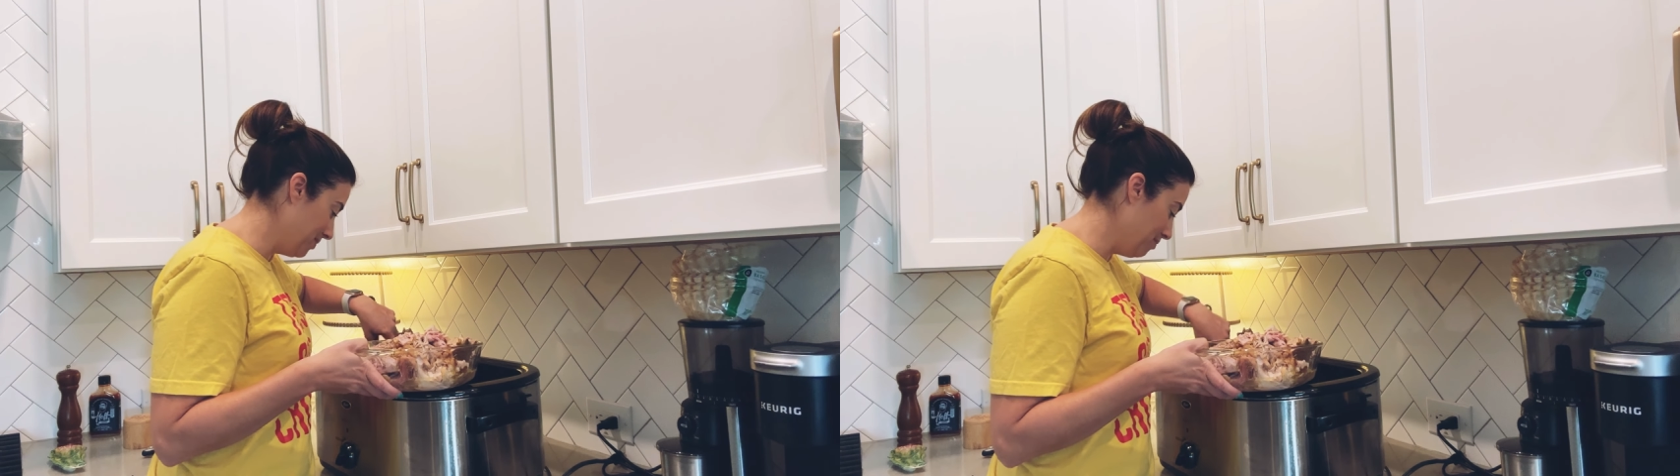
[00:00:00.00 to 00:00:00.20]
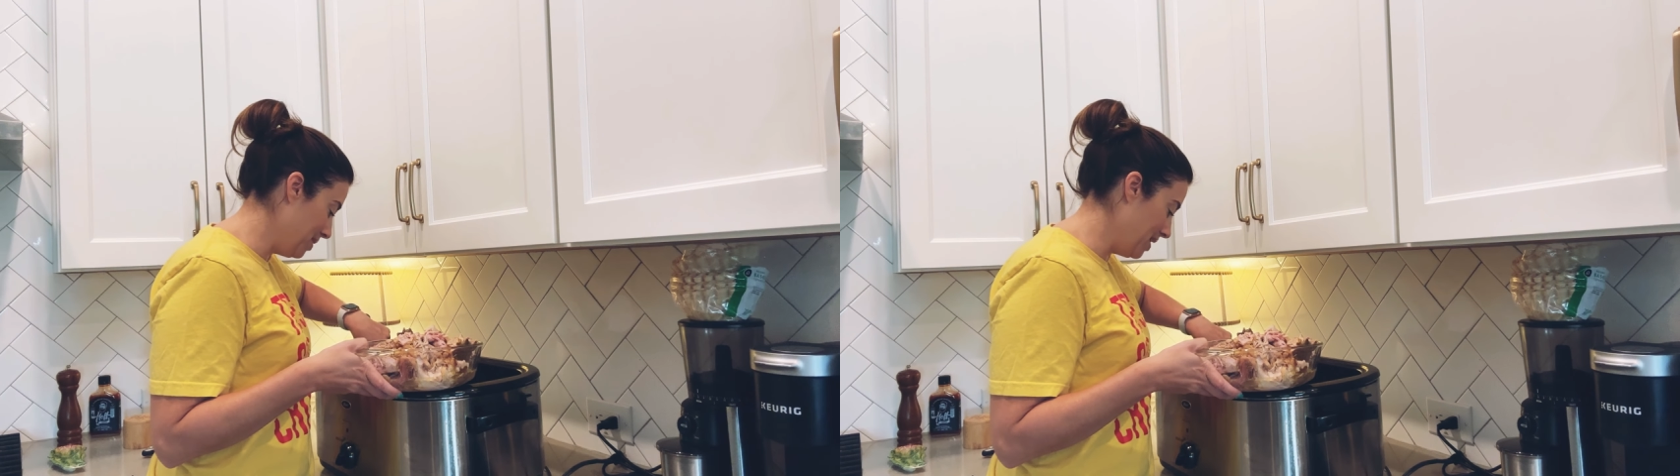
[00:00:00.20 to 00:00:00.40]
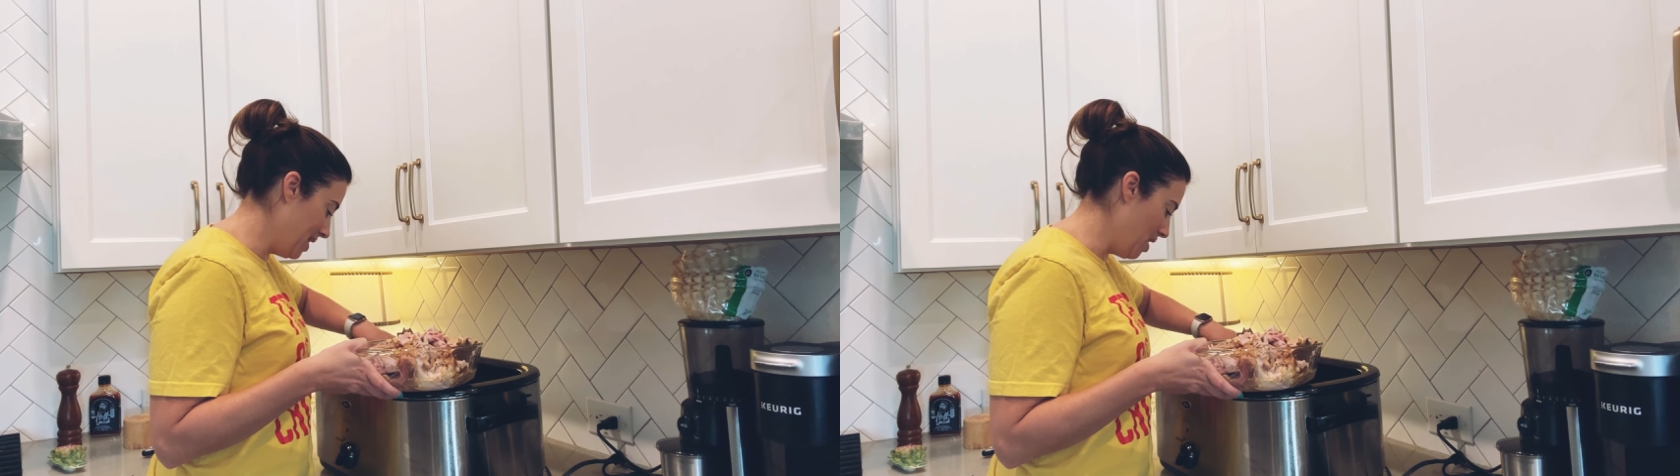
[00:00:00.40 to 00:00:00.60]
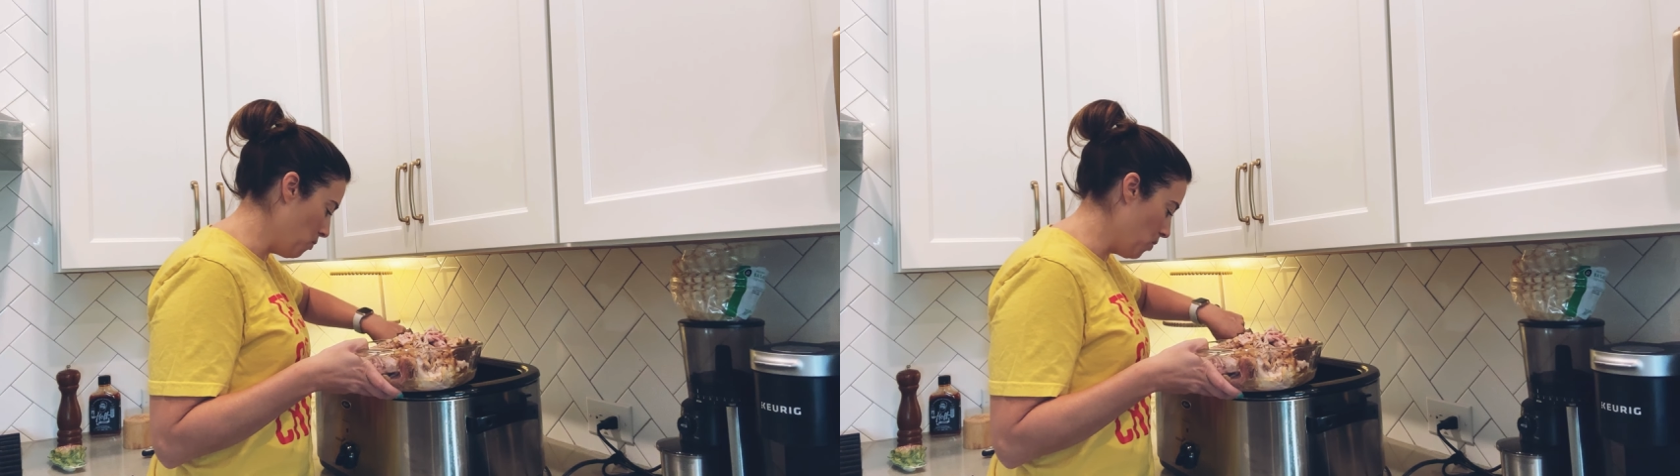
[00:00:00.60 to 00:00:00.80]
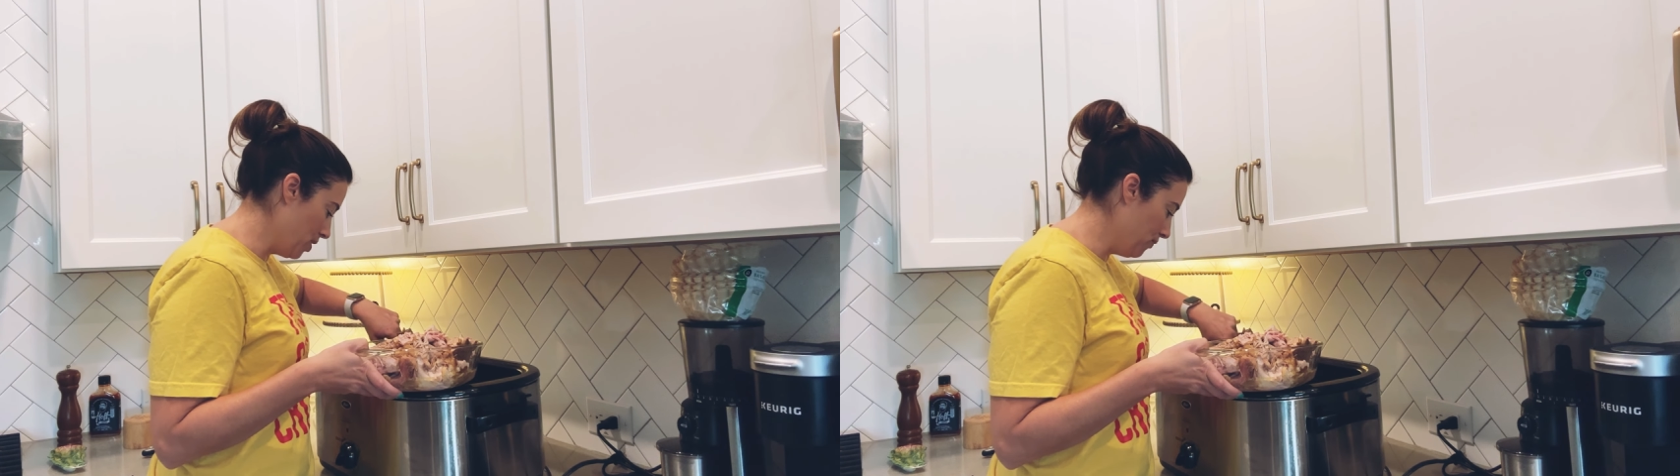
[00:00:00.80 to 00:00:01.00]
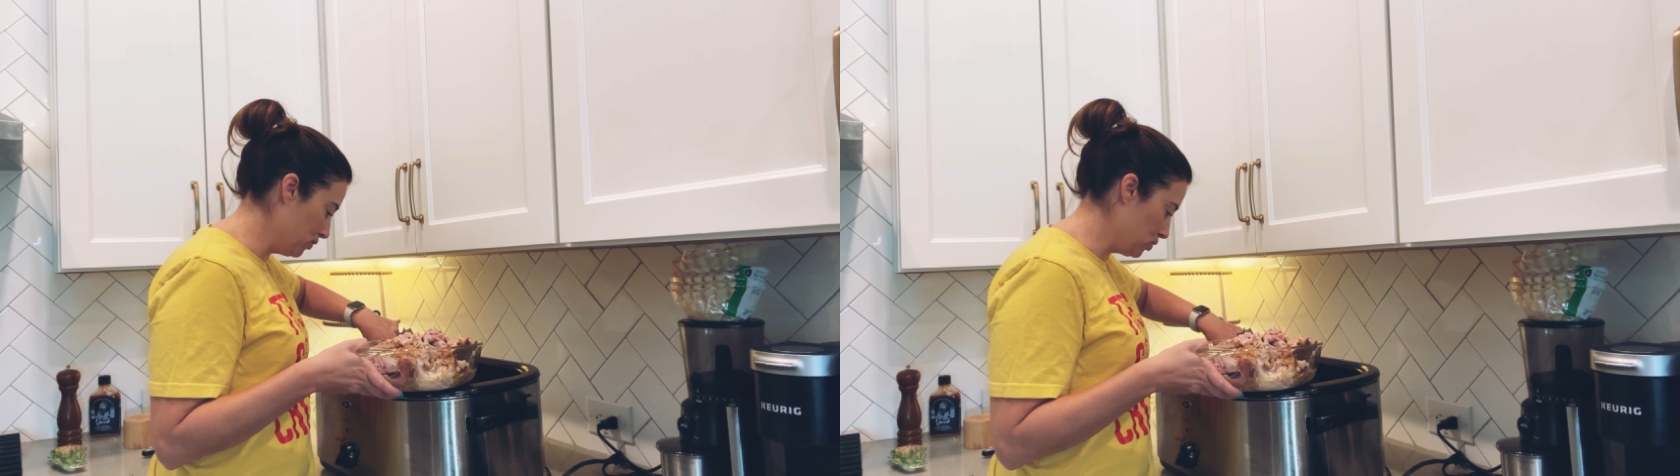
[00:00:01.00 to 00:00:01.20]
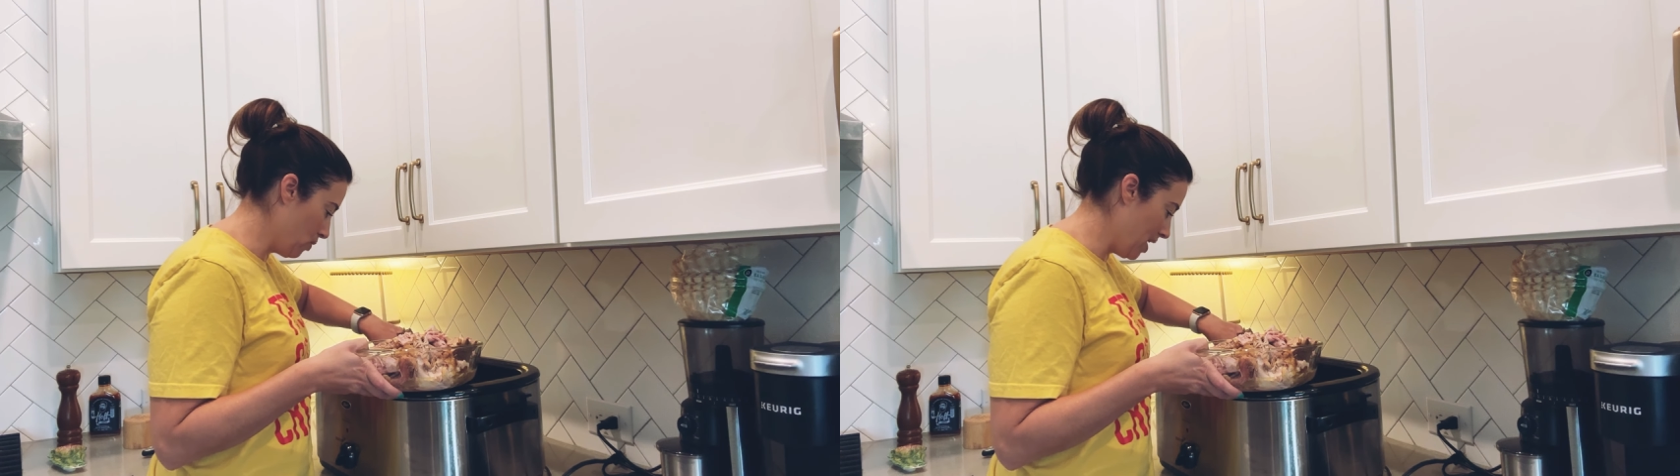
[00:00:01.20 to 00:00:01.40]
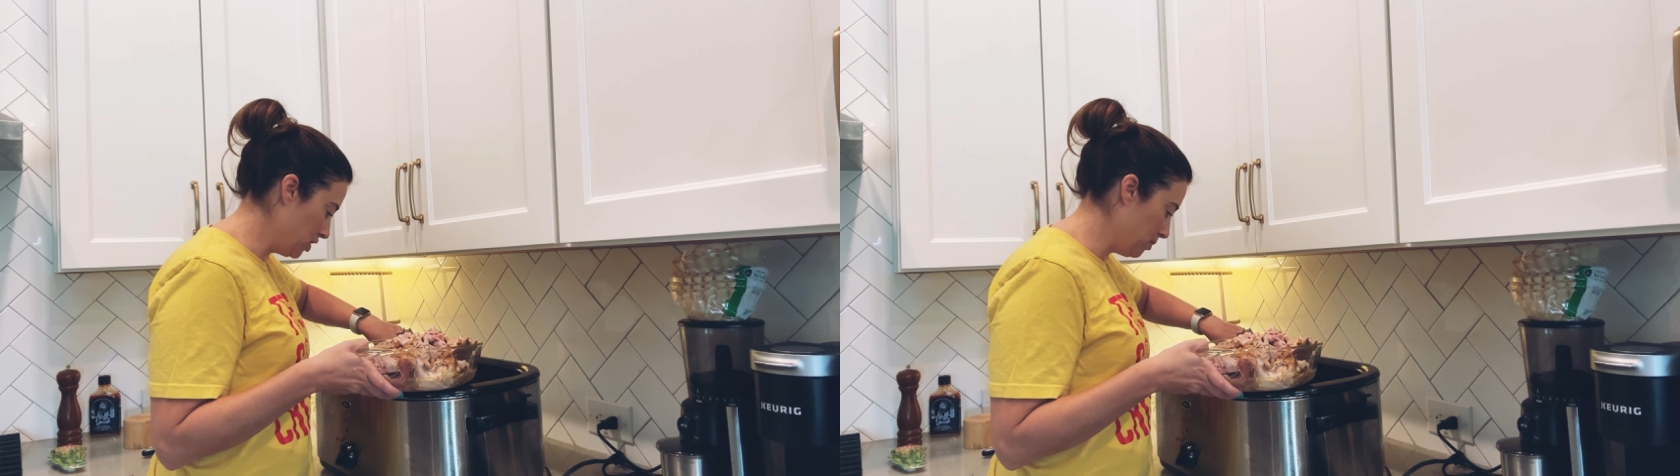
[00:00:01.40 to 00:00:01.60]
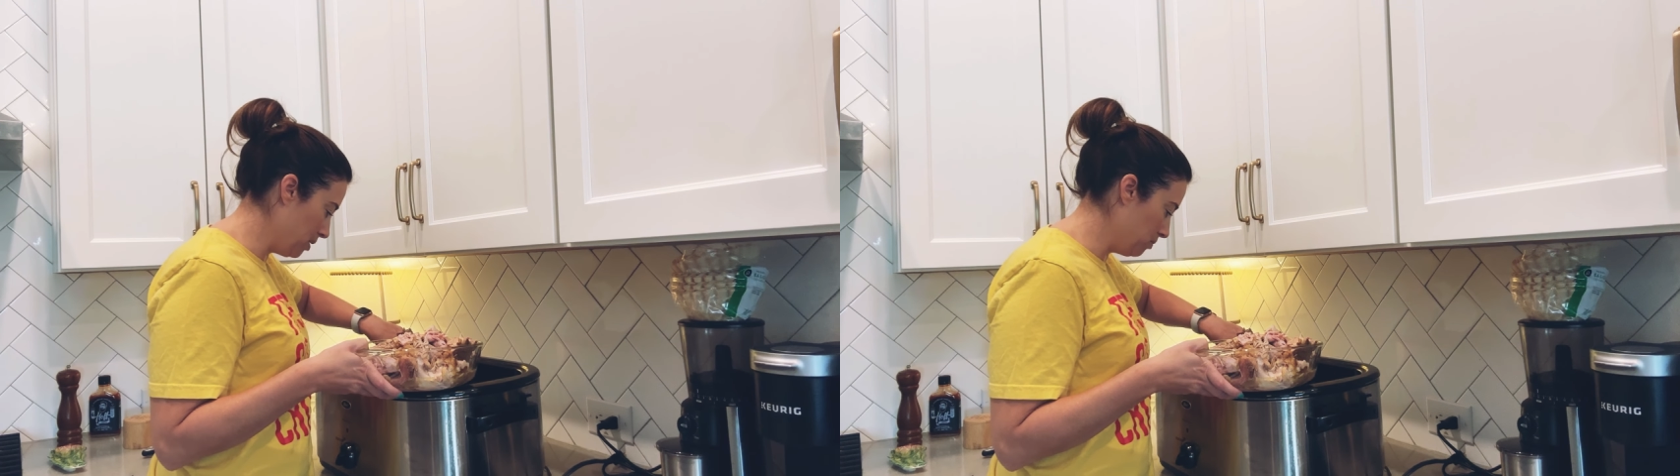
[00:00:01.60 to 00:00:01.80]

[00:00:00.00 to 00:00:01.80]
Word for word: be a wonderful scratch made